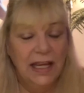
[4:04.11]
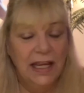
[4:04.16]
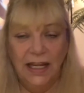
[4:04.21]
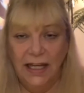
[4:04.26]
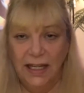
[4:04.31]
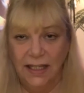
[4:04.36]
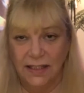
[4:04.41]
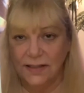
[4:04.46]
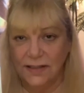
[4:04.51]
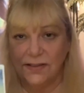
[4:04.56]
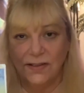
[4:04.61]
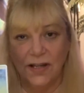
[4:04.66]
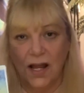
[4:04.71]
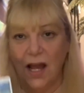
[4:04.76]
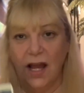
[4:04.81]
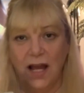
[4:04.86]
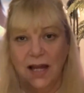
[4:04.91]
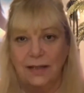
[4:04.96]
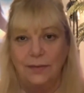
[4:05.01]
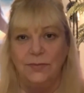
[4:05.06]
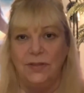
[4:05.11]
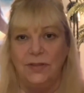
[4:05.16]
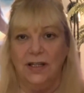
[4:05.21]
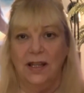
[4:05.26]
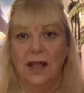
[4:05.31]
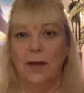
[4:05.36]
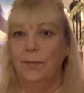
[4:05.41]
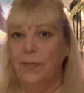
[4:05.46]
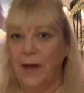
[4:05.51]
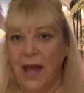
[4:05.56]
It's time to
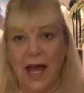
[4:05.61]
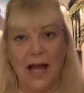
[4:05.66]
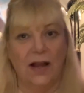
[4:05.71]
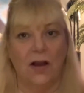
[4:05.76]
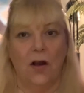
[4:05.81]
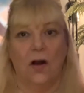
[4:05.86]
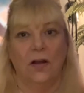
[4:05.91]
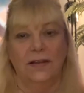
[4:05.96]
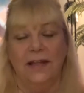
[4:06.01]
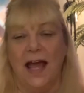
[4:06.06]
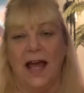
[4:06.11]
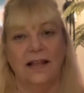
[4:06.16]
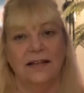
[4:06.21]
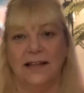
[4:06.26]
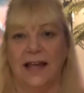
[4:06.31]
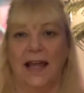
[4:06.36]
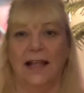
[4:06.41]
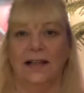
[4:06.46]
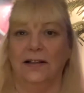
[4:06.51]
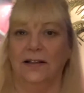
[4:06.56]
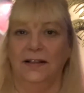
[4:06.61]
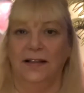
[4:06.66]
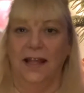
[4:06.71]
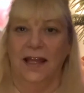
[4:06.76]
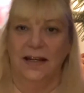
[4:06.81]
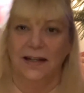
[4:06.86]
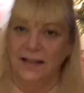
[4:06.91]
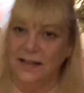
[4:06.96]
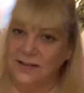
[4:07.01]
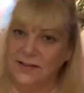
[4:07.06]
get back on that saddle
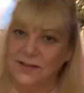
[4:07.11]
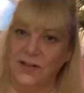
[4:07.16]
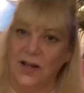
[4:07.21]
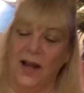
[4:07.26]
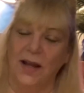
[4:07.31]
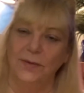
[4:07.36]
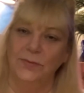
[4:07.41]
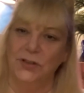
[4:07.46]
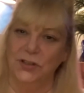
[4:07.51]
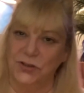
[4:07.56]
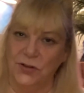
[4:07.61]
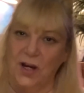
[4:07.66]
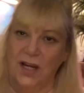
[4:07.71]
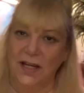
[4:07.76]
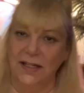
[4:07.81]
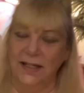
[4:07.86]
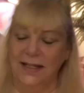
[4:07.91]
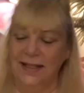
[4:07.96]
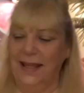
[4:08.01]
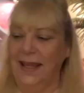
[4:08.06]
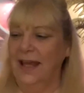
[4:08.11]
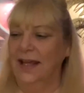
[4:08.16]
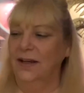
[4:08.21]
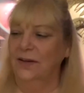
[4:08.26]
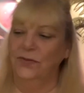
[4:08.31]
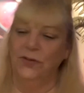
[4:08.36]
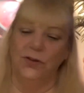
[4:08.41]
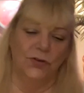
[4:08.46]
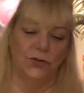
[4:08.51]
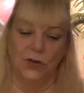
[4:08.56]
again. It's time to try it again.
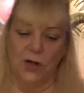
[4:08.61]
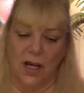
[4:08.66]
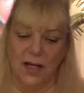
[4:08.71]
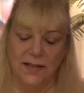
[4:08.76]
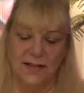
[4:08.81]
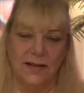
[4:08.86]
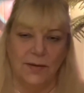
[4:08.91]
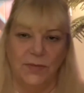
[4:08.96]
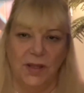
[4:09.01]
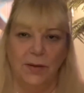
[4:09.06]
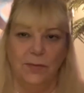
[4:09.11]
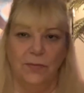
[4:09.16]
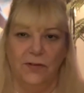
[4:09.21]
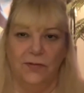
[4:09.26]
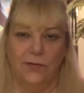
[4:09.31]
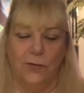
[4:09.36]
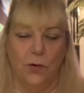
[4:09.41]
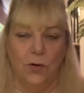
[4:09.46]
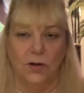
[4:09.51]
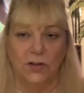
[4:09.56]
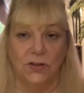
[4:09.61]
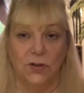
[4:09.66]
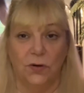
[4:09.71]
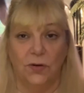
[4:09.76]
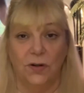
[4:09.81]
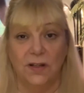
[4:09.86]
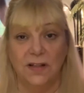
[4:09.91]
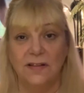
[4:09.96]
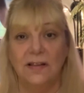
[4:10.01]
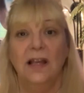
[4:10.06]
If you tried something before,
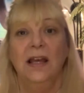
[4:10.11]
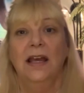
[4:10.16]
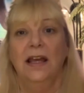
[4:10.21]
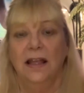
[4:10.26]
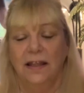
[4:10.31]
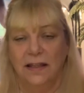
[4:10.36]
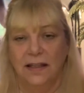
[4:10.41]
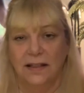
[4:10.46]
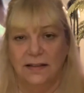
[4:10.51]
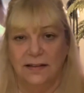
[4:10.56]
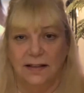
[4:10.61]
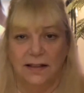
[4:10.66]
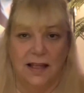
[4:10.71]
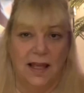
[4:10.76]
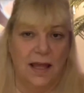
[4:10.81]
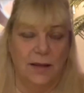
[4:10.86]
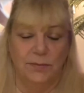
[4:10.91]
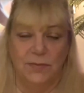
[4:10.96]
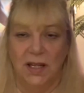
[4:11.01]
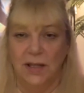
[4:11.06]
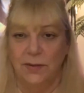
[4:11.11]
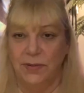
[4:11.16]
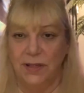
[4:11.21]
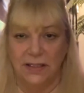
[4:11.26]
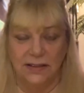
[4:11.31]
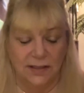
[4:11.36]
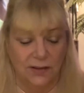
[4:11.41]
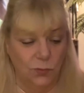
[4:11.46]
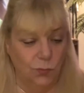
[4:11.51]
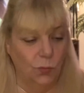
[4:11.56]
Taurus, this, and maybe it
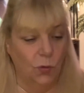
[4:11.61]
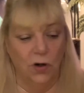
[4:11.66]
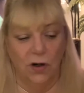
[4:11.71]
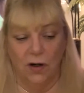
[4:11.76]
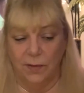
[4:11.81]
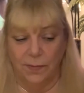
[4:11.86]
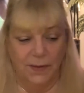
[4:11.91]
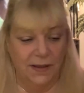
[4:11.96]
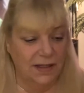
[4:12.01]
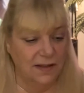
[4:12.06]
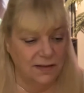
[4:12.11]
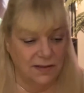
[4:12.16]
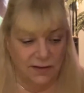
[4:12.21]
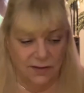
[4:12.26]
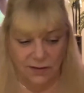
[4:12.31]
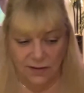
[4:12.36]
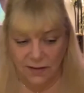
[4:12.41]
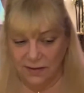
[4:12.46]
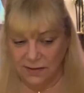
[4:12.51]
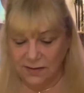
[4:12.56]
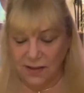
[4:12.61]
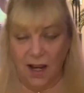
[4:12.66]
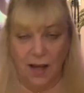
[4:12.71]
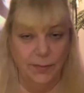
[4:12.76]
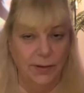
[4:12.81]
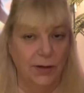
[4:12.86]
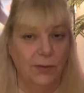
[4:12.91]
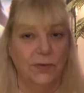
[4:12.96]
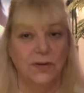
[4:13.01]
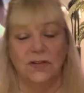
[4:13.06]
didn't work because the
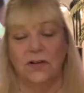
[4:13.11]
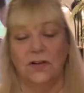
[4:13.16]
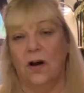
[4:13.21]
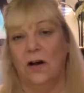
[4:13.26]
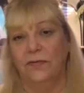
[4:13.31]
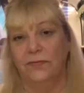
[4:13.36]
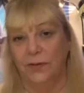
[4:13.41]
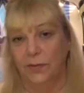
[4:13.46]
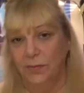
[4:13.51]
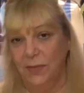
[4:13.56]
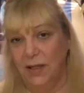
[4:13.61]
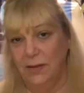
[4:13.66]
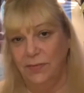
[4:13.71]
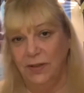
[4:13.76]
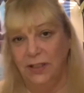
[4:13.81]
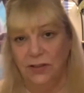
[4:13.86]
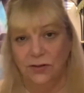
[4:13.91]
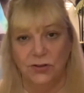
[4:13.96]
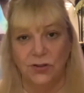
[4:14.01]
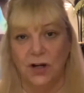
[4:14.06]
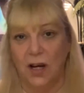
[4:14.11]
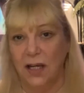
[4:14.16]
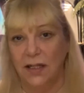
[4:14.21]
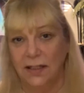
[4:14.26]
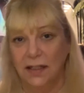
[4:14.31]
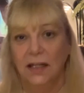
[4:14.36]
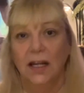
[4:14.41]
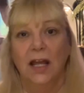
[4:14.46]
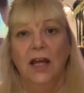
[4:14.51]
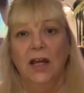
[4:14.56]
timing was off, or maybe you tried
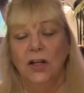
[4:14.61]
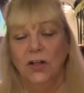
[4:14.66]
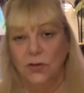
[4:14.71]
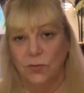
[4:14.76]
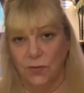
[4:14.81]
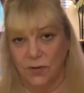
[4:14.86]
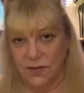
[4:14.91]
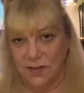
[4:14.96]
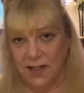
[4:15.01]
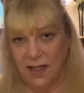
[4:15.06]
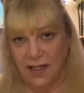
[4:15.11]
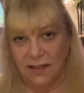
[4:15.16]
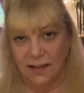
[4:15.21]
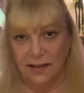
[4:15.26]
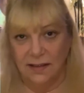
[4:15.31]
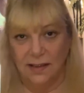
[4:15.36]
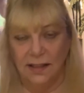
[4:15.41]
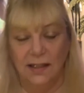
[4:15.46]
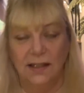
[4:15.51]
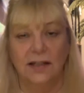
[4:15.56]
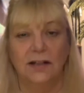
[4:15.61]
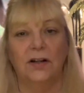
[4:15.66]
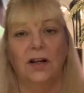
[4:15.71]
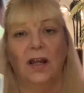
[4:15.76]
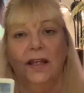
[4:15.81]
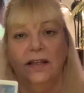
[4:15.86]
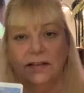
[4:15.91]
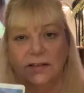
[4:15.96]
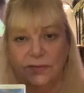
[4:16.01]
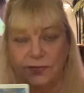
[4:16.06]
it towards the end of the year,
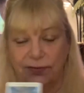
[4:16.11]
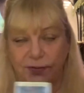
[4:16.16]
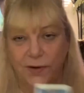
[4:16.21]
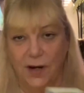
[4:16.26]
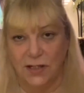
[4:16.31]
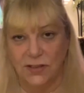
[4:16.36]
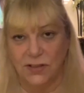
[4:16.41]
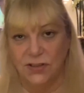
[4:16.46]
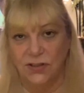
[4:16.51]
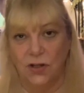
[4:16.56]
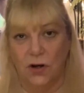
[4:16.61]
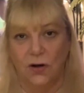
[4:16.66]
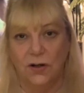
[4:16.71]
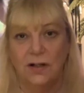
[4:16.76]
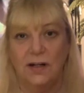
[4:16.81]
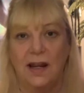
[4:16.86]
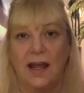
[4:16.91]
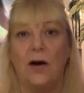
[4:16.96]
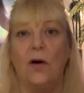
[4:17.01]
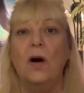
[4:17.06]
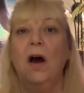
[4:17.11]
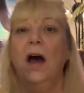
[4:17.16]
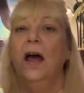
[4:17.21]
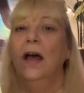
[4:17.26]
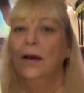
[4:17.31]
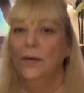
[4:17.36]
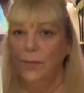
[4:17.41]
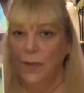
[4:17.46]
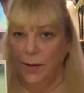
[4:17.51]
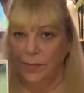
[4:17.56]
it's a fresh start now.
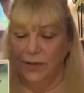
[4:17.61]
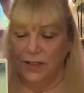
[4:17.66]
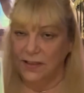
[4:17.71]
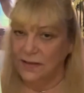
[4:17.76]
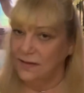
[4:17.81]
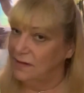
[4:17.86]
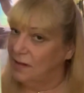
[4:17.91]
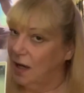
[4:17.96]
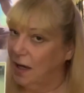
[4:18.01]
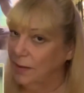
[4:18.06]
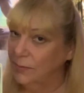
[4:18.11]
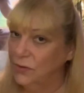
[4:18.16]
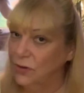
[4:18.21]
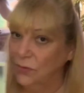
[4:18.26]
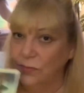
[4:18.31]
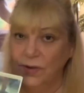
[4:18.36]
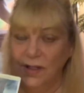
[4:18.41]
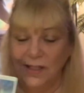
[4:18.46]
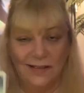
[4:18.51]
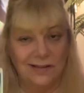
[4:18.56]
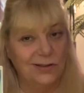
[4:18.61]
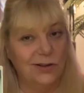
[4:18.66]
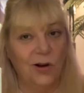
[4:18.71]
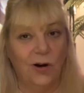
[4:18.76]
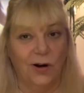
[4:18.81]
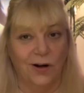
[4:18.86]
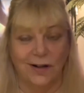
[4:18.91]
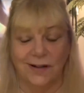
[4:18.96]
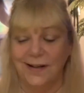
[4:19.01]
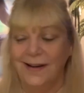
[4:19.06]
Maybe it's time to
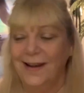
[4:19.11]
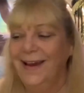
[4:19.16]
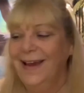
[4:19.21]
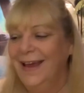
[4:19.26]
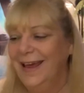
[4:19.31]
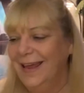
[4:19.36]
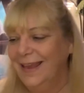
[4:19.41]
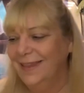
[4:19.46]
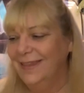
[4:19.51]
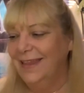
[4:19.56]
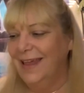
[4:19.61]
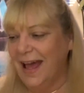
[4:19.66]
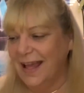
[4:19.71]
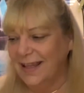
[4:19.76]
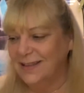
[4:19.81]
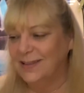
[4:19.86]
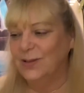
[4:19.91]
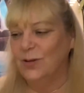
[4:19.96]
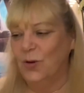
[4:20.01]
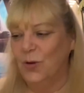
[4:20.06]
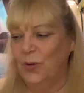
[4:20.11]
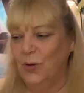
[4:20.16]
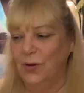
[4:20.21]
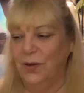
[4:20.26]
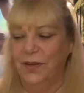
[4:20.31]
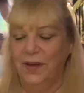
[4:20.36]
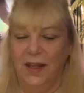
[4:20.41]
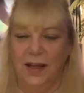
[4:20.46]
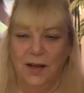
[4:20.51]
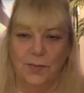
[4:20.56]
restart. That's the whole
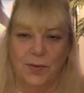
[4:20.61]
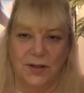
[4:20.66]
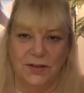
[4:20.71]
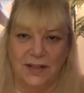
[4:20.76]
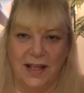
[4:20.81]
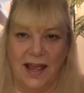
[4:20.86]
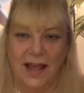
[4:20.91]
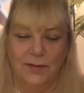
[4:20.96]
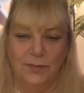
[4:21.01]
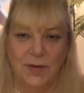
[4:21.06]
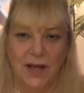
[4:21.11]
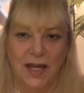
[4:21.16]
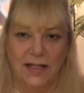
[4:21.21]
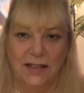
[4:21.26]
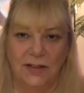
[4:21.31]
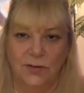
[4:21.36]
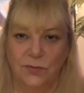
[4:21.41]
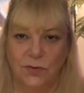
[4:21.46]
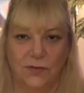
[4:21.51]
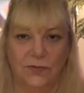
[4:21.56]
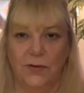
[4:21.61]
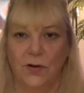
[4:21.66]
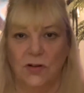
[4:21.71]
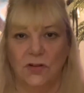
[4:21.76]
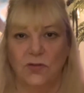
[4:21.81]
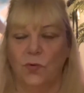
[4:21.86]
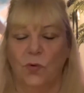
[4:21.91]
thing about the Hanged Man in reverse.